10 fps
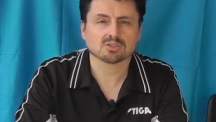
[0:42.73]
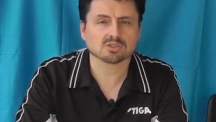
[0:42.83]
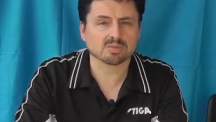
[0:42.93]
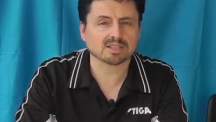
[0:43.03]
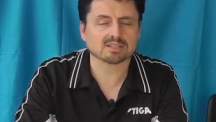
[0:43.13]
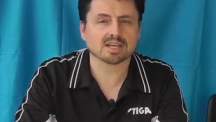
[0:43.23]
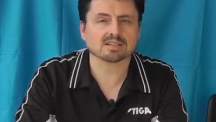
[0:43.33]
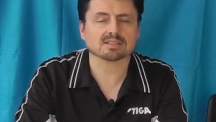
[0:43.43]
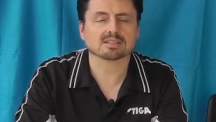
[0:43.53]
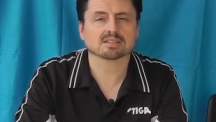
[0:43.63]
Doesn't make
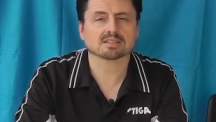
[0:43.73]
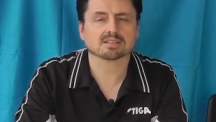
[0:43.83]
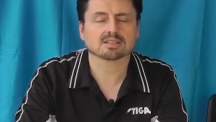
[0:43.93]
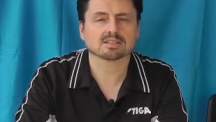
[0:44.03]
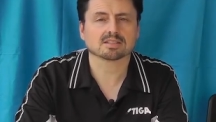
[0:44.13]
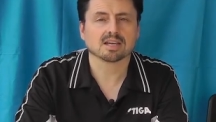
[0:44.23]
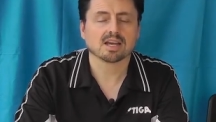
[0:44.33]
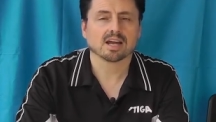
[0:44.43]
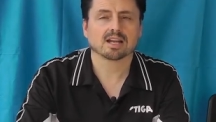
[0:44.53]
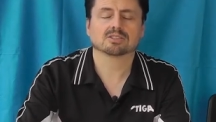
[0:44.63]
sense.
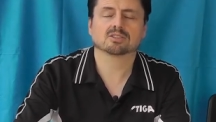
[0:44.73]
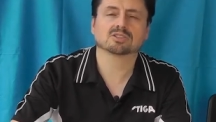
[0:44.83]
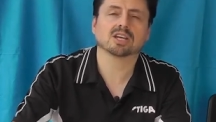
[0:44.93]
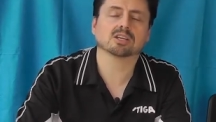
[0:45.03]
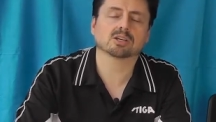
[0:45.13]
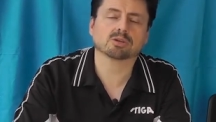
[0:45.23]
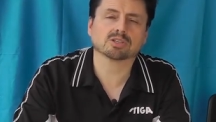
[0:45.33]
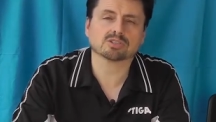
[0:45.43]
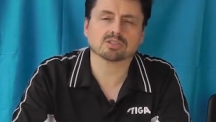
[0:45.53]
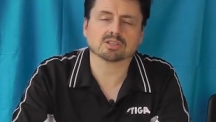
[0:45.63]
I'll ask you a second
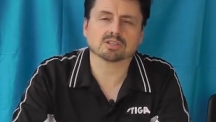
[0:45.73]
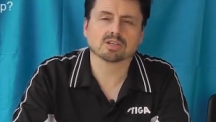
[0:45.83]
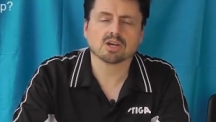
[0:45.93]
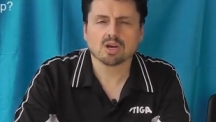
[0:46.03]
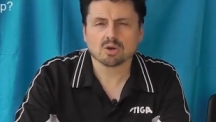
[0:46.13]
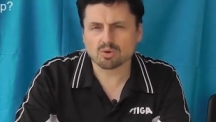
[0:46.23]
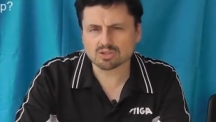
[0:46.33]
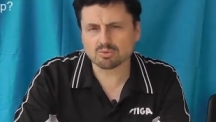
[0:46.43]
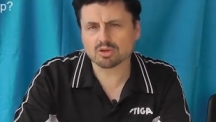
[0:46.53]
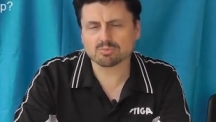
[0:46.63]
question.
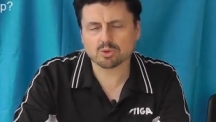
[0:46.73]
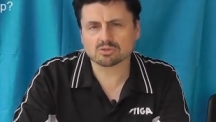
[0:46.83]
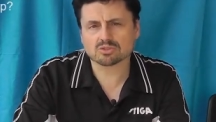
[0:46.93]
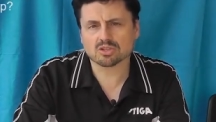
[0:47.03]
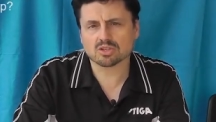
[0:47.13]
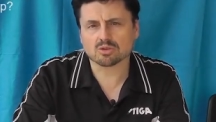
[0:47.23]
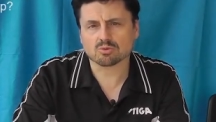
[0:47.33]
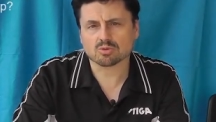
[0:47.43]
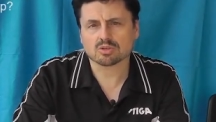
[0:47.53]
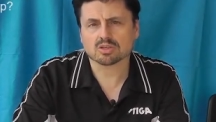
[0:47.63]
What's more important to
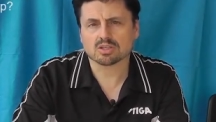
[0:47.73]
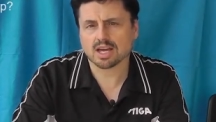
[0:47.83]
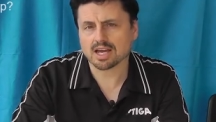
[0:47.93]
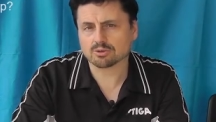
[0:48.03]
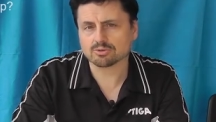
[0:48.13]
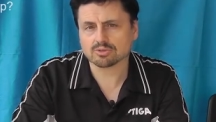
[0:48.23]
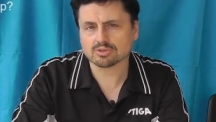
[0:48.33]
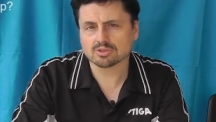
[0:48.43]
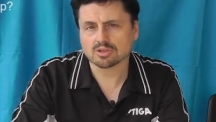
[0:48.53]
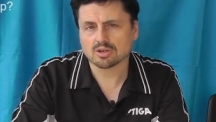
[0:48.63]
you? Your
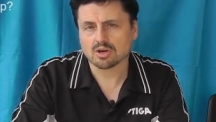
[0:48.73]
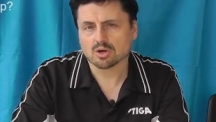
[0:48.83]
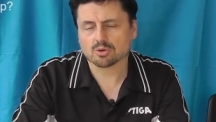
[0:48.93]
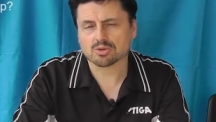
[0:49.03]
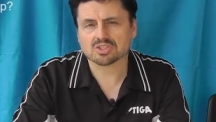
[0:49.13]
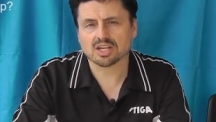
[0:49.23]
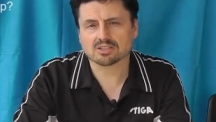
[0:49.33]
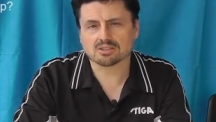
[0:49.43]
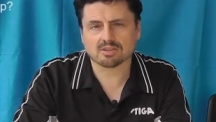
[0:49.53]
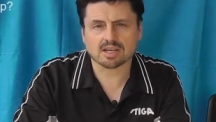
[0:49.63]
health, or the
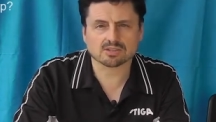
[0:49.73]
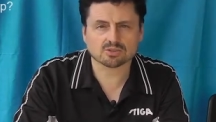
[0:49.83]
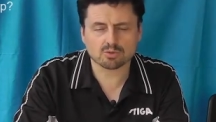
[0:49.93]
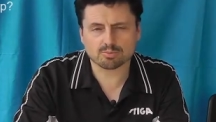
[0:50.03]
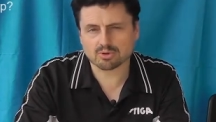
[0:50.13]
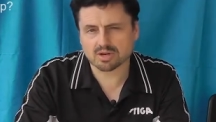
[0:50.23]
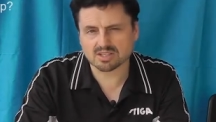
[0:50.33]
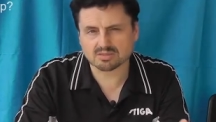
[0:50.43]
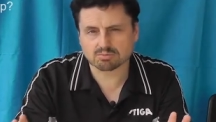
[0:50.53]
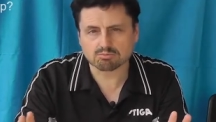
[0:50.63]
chance of that super
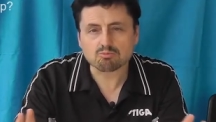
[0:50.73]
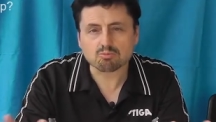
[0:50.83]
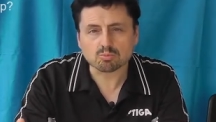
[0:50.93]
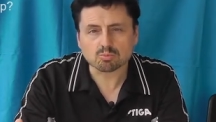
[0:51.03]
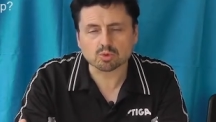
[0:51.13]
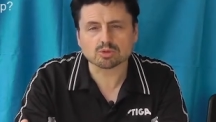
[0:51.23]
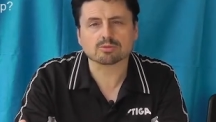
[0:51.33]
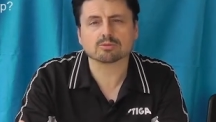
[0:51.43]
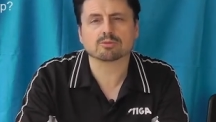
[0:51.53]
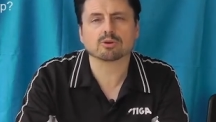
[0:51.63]
race
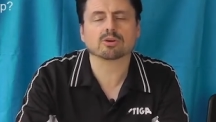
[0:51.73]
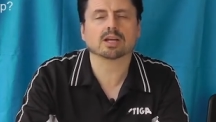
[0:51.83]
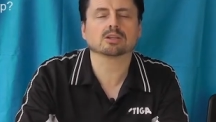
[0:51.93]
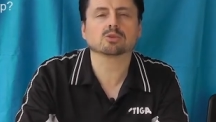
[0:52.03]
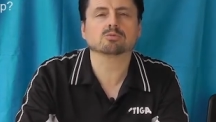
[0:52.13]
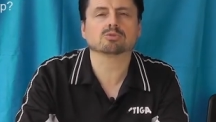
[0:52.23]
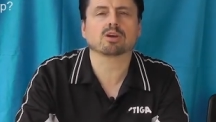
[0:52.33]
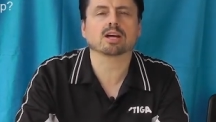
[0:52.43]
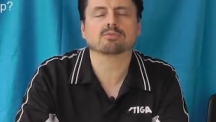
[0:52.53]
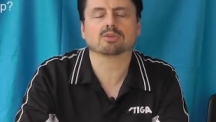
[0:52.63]
wonderful forehand loop
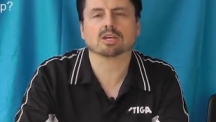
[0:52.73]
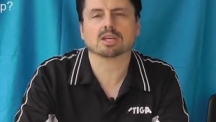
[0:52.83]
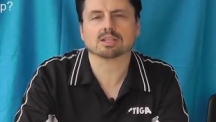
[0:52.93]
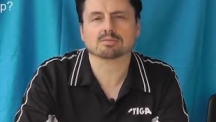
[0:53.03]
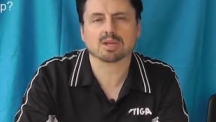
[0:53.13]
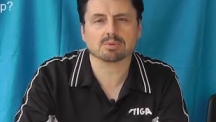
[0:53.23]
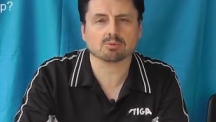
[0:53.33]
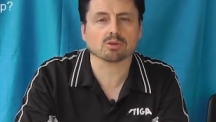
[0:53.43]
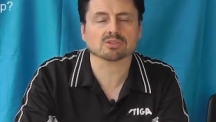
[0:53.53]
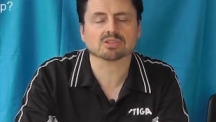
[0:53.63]
drive that you hit
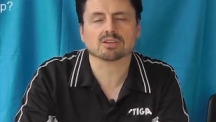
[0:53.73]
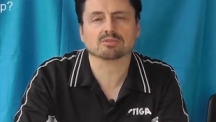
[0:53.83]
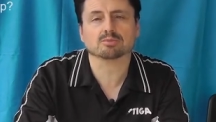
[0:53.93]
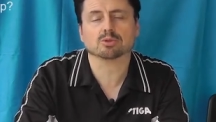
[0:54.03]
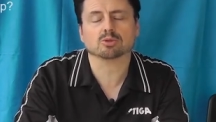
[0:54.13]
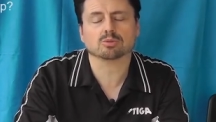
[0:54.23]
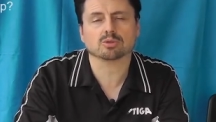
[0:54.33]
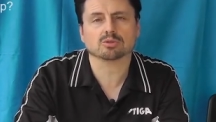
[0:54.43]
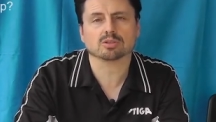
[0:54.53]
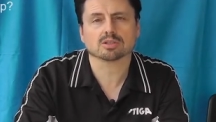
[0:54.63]
maybe once out in a blue
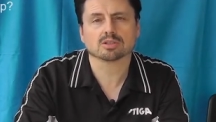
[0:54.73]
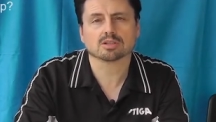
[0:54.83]
moon?